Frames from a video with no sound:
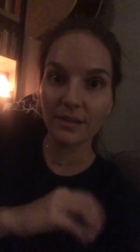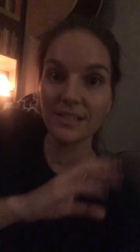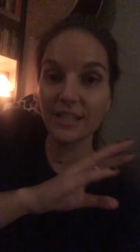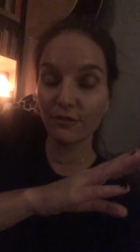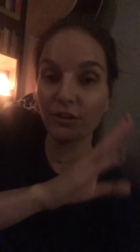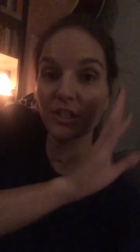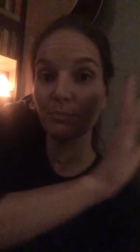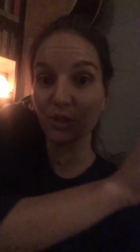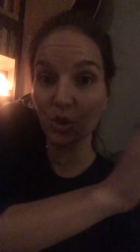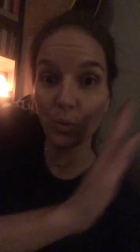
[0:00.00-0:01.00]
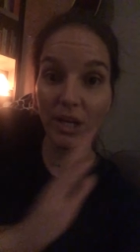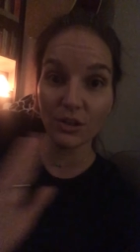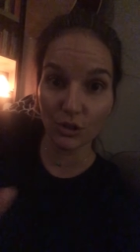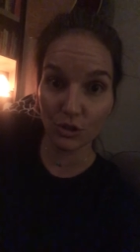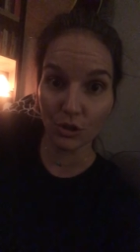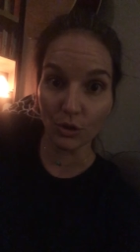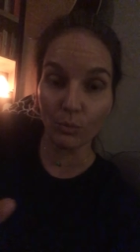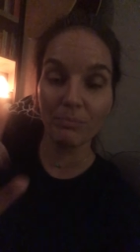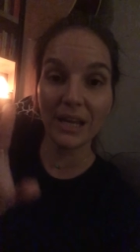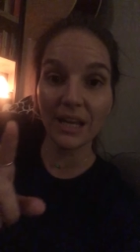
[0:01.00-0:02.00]
difference between the two,
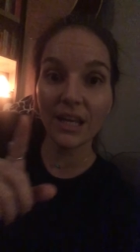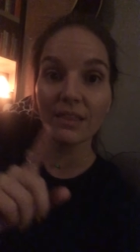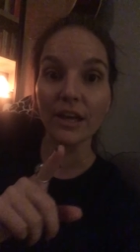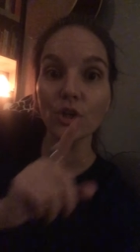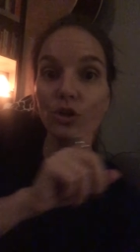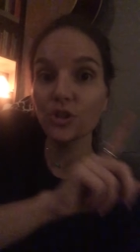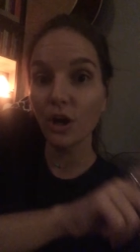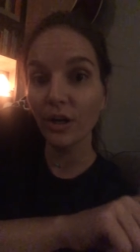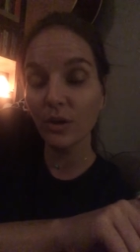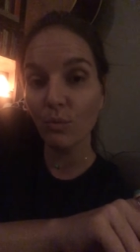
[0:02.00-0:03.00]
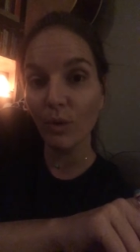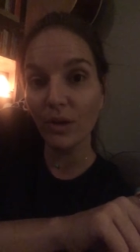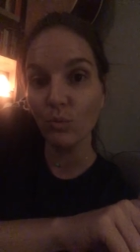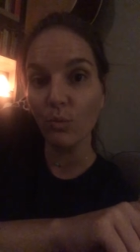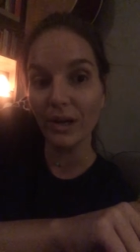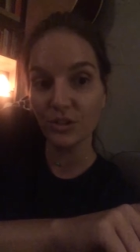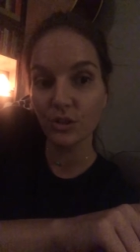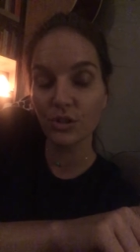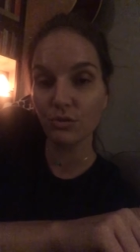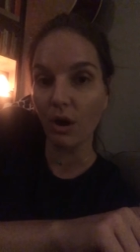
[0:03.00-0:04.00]
meaning that your chart in Western
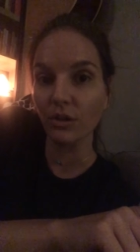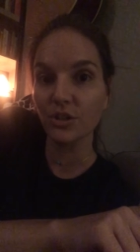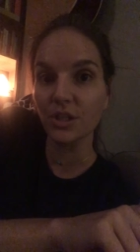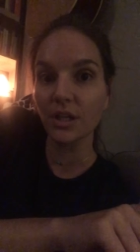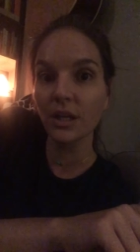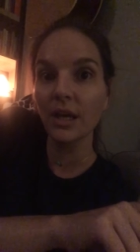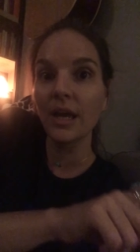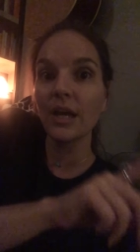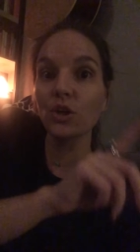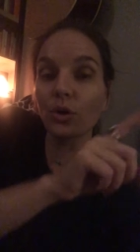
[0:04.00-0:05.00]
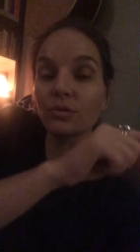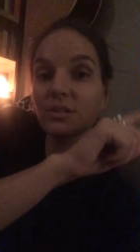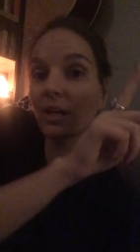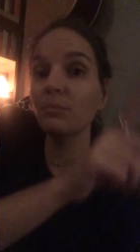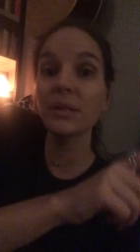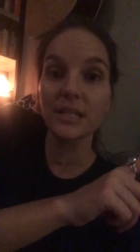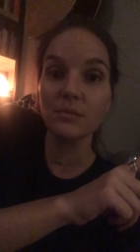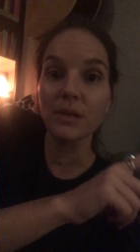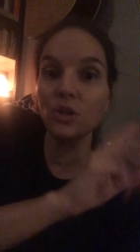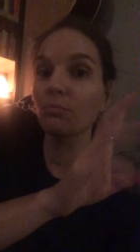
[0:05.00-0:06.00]
astrology, your sun
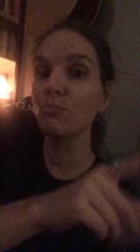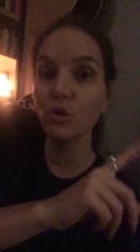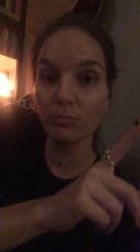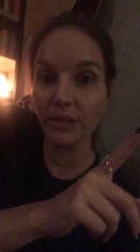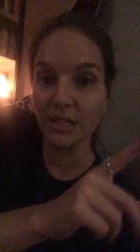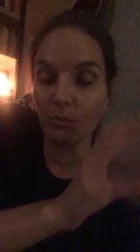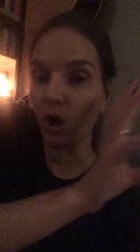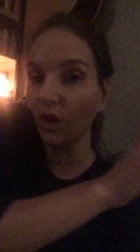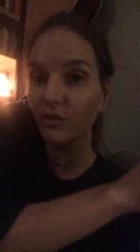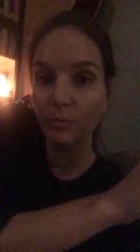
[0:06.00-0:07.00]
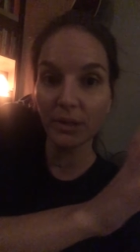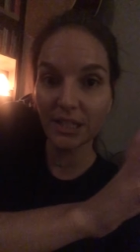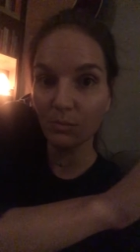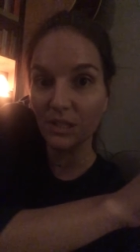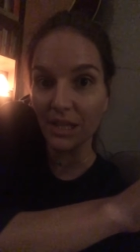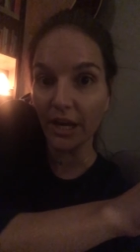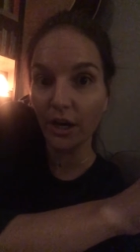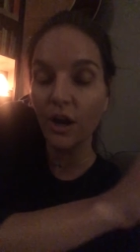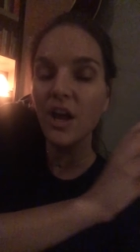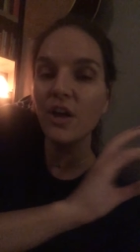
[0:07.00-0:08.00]
placement, your moon placement, all of your placements
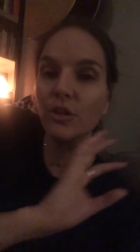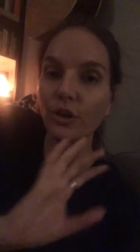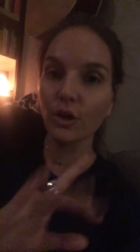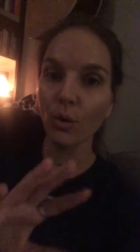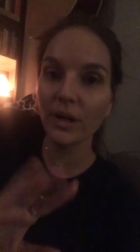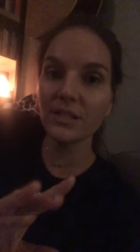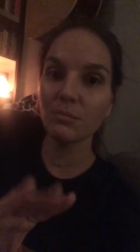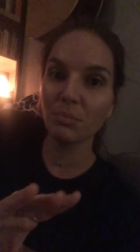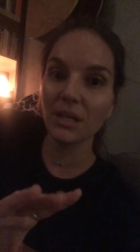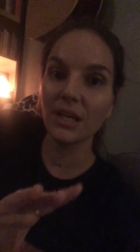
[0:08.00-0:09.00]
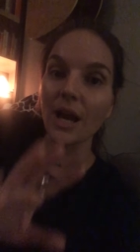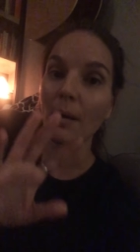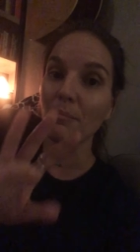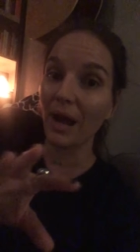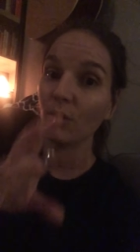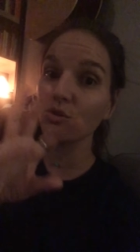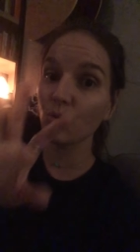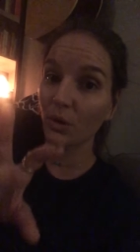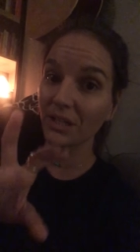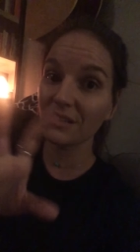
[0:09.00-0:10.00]
there, they're going to be about
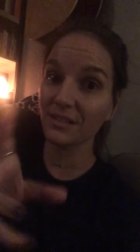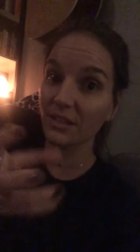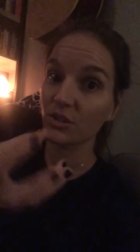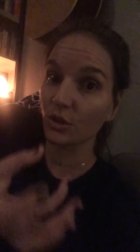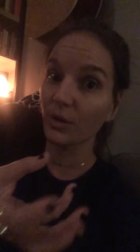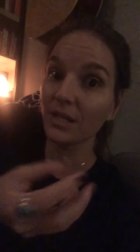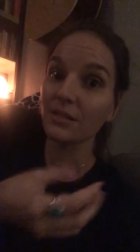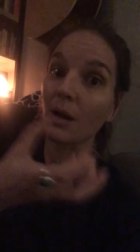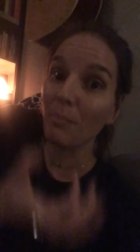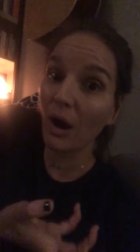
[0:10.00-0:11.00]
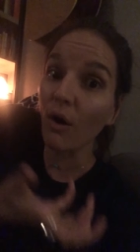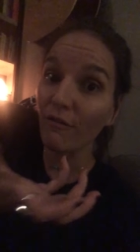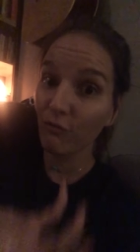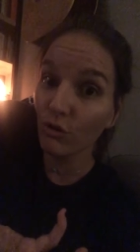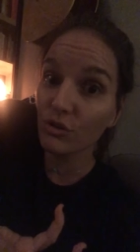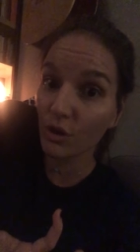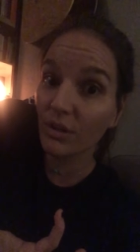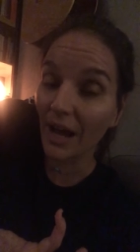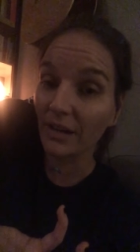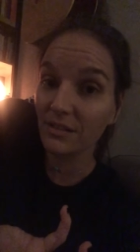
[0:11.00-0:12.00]
26 degrees, about a full
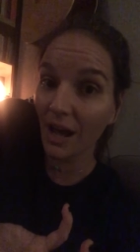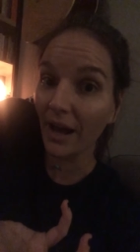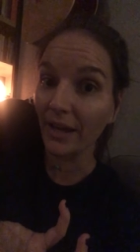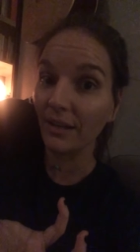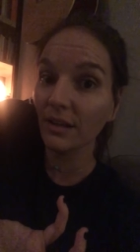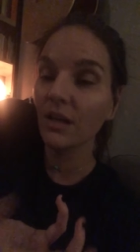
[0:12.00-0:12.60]
zodiac sign